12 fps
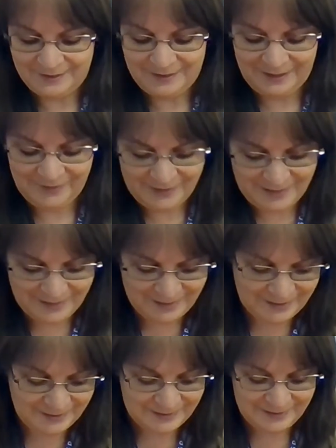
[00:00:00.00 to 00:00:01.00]
there he
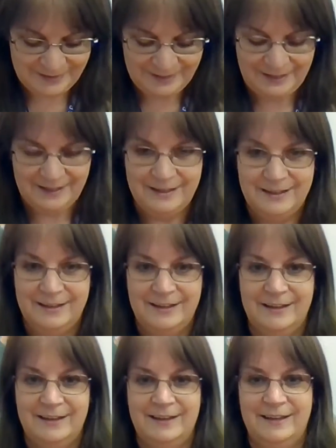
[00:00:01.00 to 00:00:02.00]
is.
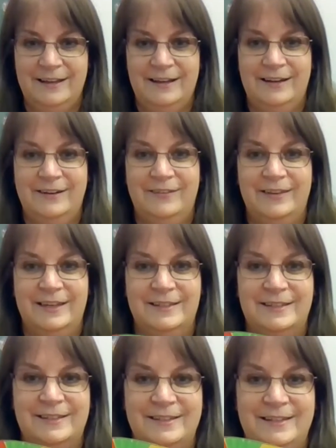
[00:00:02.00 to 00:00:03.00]
His
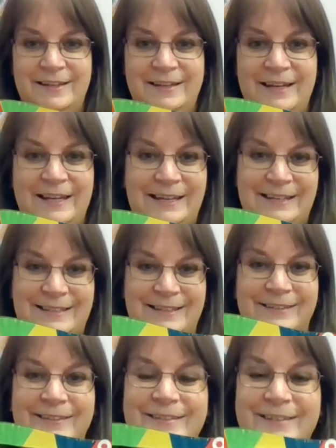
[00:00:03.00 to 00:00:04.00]
snaky
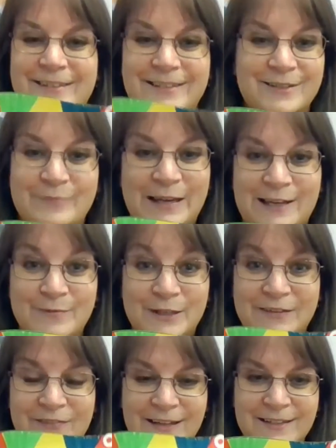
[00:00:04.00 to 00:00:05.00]
stickers just to make him look
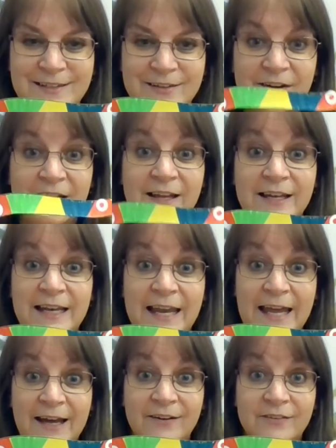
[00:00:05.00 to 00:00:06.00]
fancier.
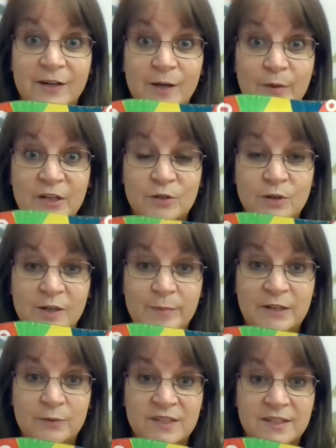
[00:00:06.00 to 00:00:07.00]
Now I'm going to turn him
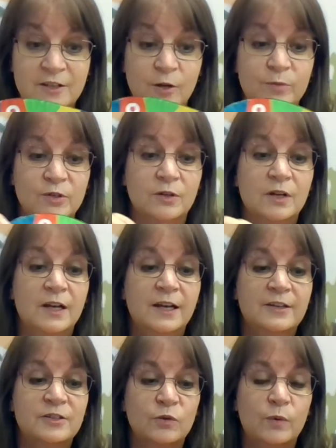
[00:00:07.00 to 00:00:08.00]
into a sculpture.
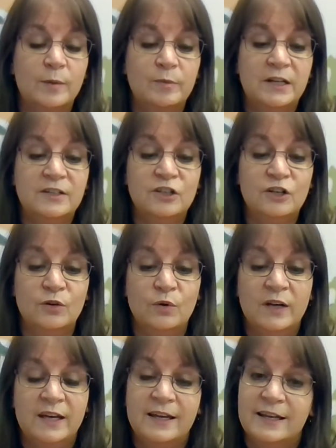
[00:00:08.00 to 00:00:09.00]
So what I'm going to do
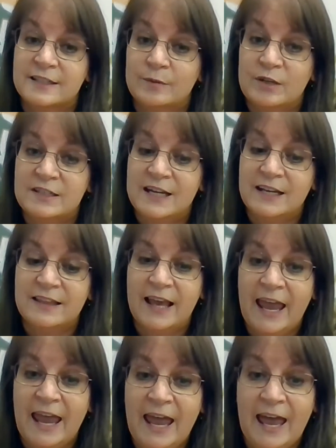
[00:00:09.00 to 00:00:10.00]
is I'm going to take the
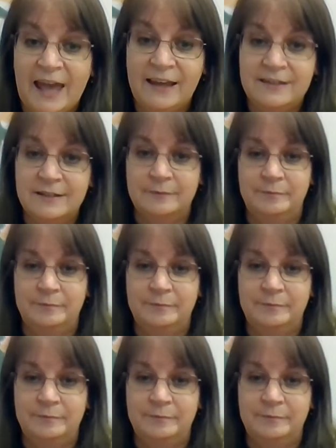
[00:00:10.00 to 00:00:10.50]
head